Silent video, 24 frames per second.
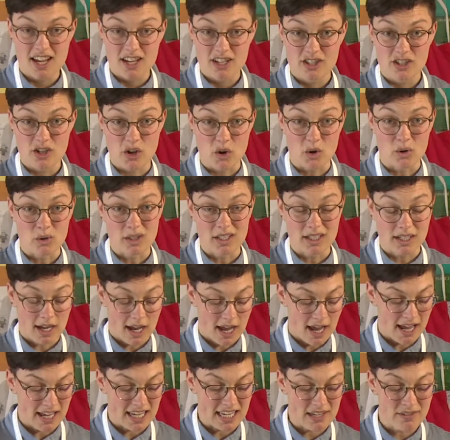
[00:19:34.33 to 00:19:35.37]
so
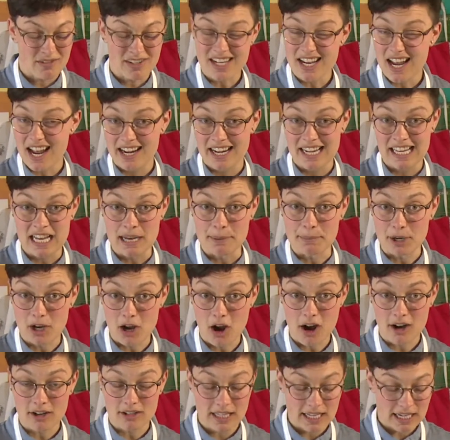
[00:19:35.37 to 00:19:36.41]
even cutting up
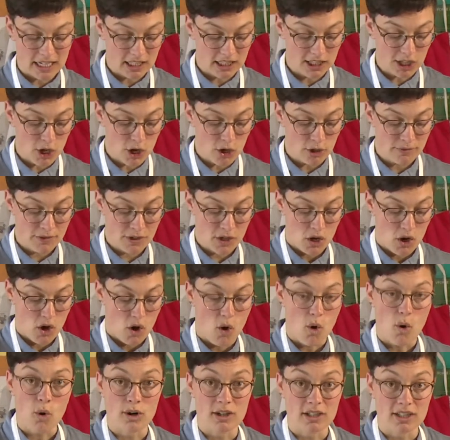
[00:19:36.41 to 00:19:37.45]
garlic cloves
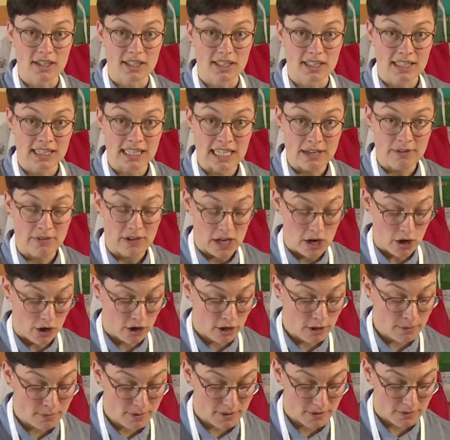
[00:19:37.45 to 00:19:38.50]
or leafy
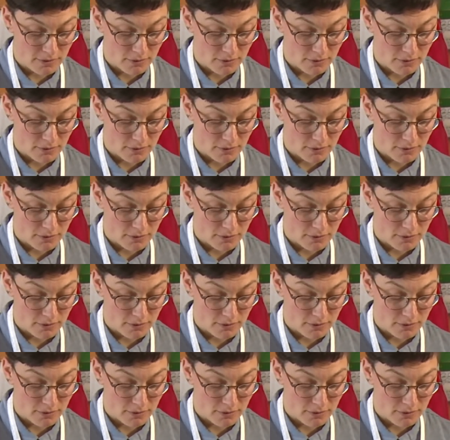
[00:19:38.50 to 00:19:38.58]
herbs,